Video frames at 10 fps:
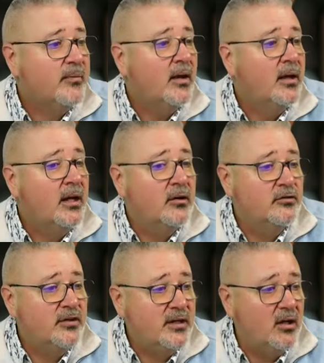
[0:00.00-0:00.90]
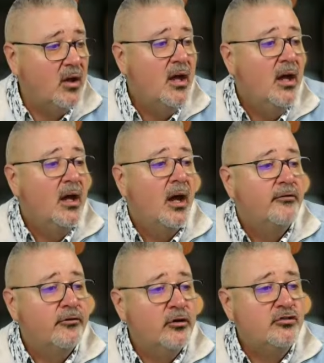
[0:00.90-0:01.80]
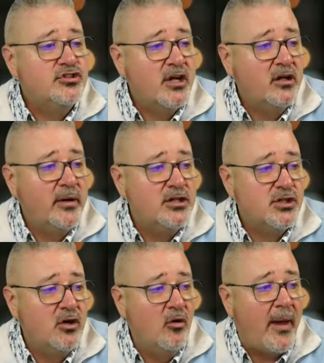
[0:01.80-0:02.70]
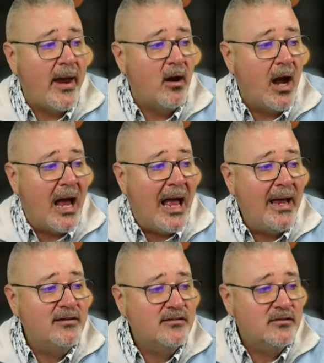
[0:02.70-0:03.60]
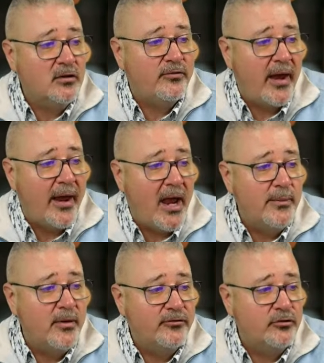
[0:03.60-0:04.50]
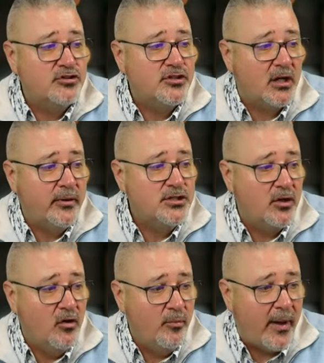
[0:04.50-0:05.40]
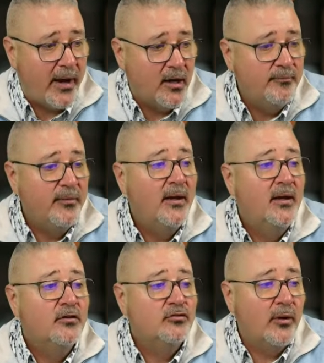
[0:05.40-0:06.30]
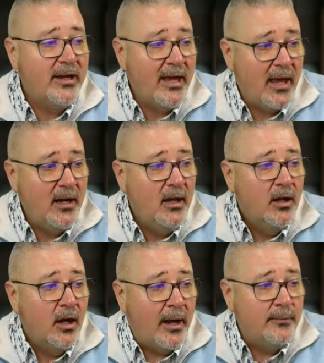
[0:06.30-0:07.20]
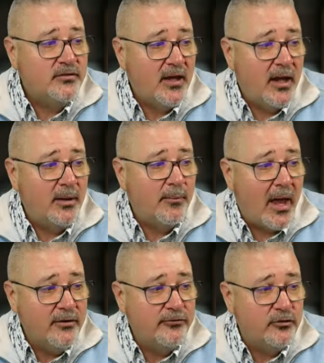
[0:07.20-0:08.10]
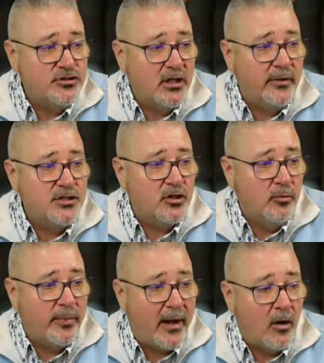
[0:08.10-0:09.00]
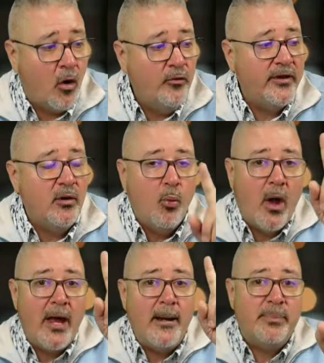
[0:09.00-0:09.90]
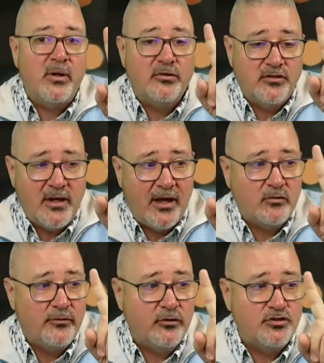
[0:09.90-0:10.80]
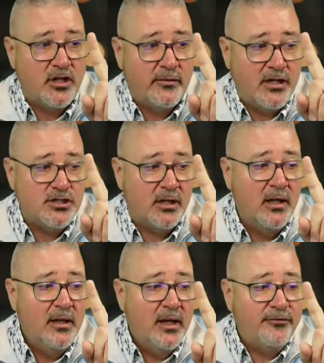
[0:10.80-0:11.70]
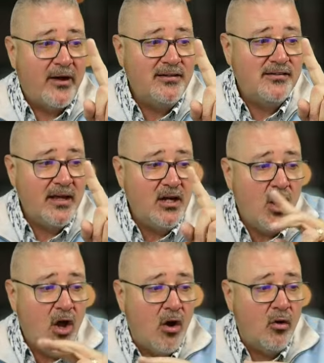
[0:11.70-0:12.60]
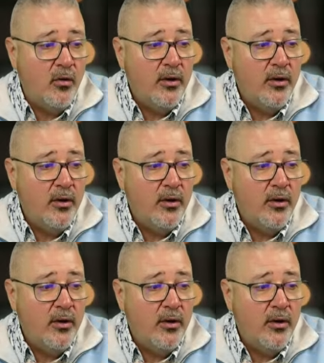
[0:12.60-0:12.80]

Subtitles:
here's the deal. First generation home buyer. I certify I am a first generation home buyer. So again, I'm saying, am I a first generation home buyer? Only one person has to be first generation. If I say no,